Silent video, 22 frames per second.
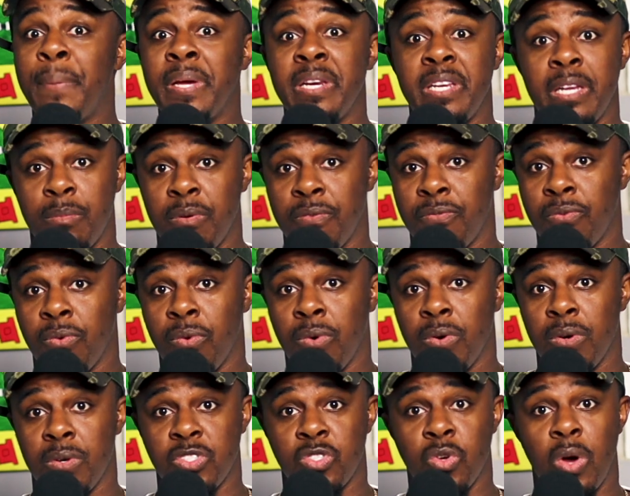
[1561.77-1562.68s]
been there
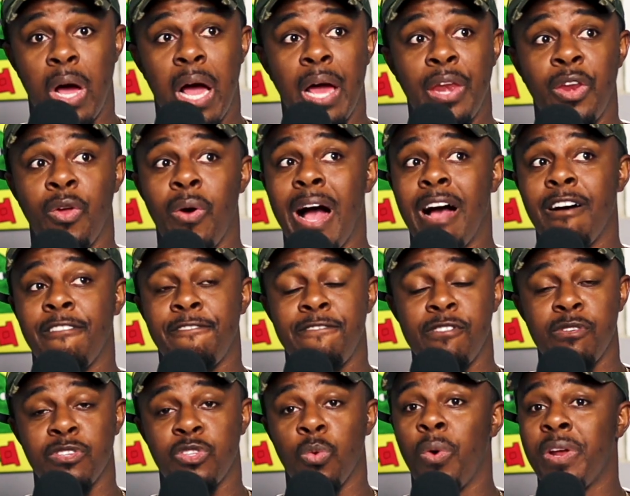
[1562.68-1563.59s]
before. So I know how it
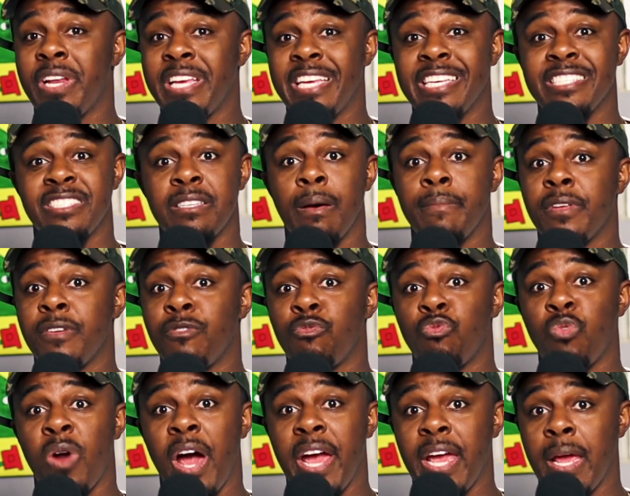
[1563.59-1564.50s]
feels to want to get
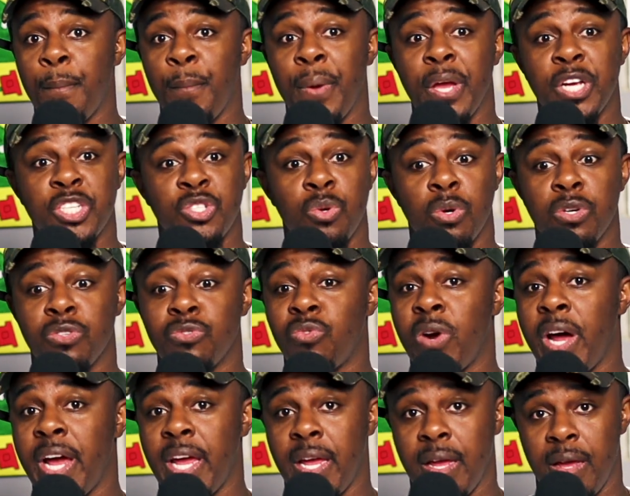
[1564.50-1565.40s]
something right and make sure it's
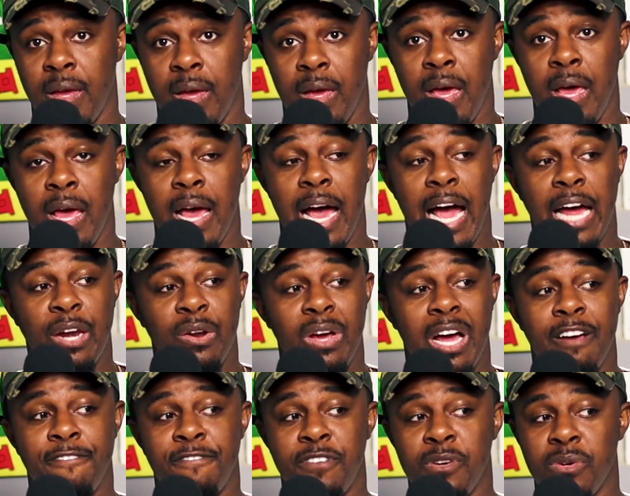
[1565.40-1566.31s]
right. I know
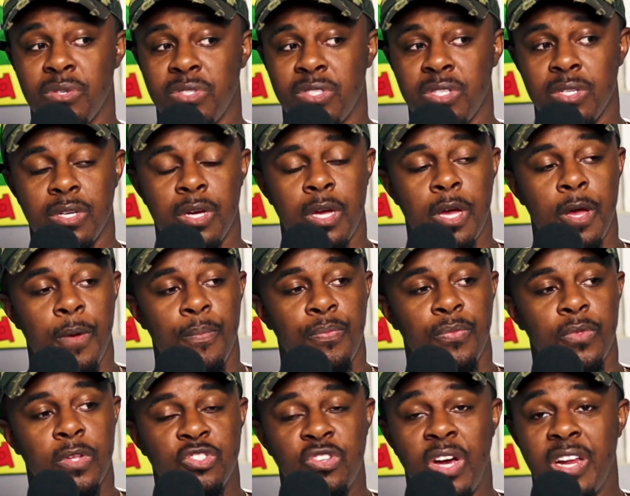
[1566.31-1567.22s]
how it feels to
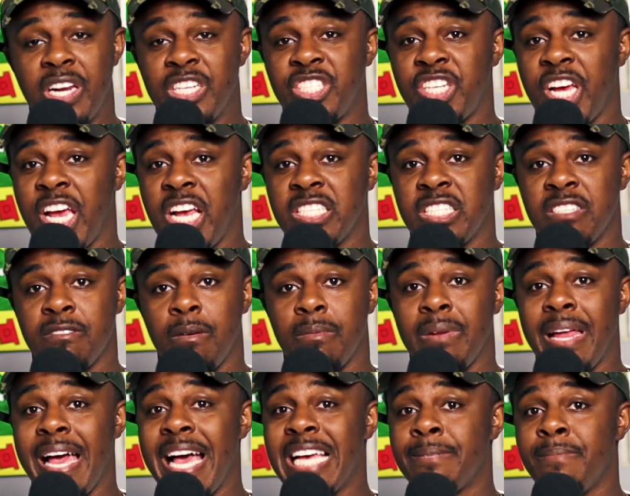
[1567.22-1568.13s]
try to change stuff up
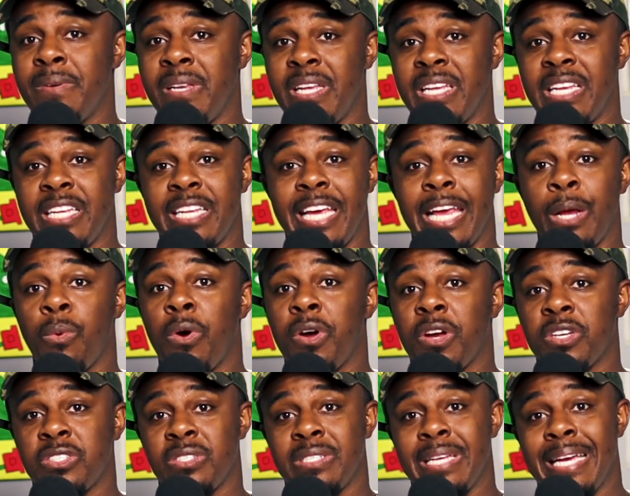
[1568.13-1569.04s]
last minute and it ain't
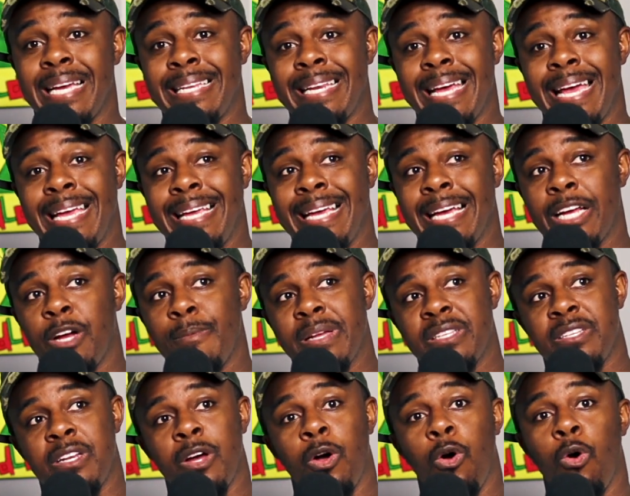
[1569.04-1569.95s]
working. So now, now you got to go
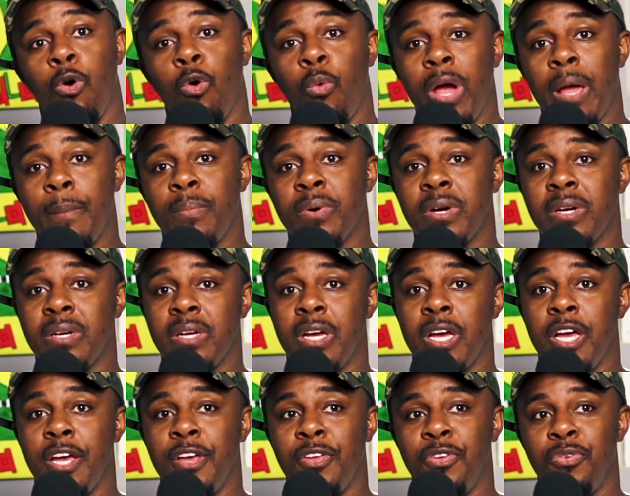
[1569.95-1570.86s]
back to the old way, but
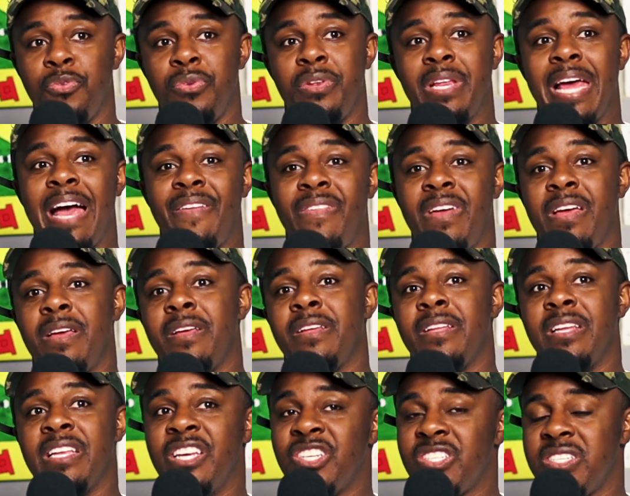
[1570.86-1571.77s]
you didn't have that
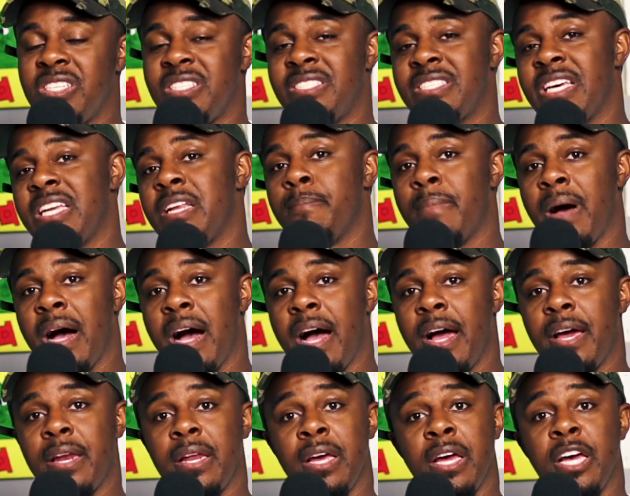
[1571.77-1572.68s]
initially set in
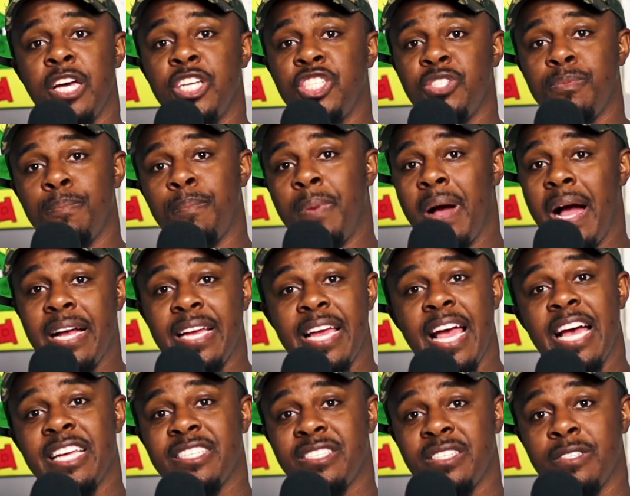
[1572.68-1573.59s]
mind.
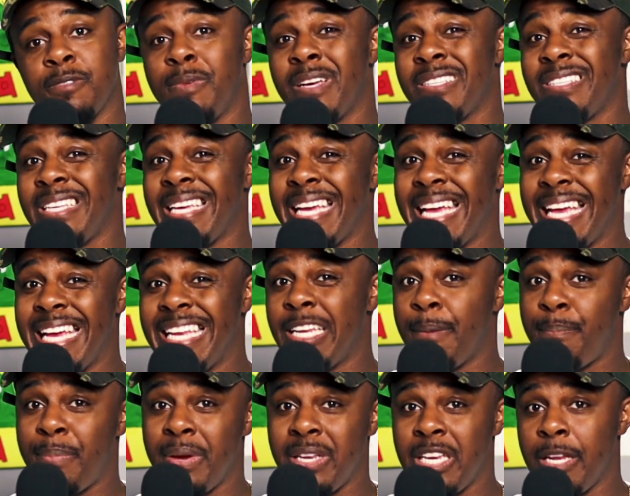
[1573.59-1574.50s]
Podcasting, especially
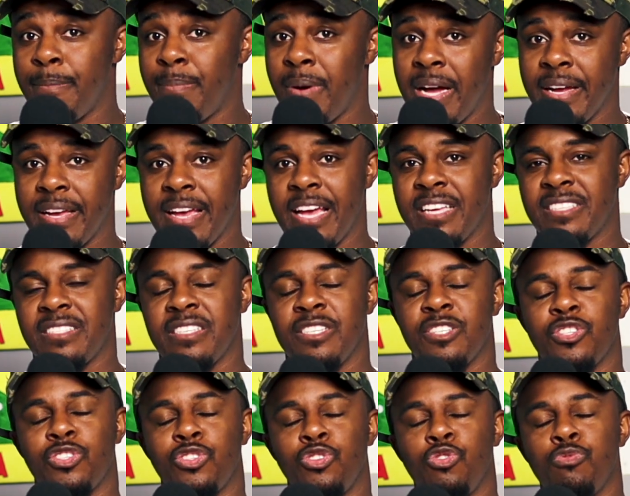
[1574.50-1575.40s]
independent podcasting,
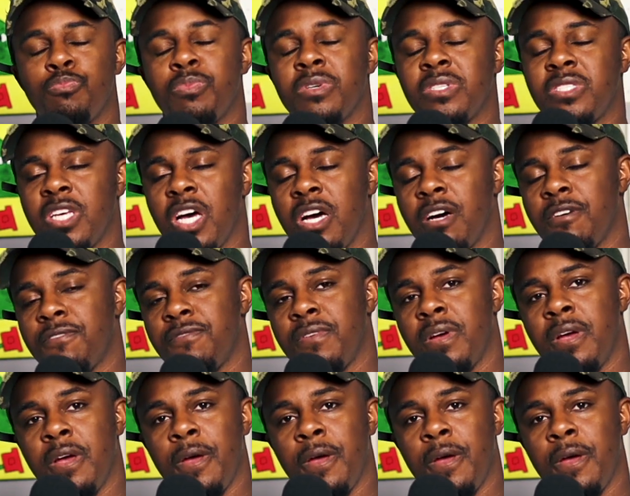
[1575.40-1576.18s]
is super tough.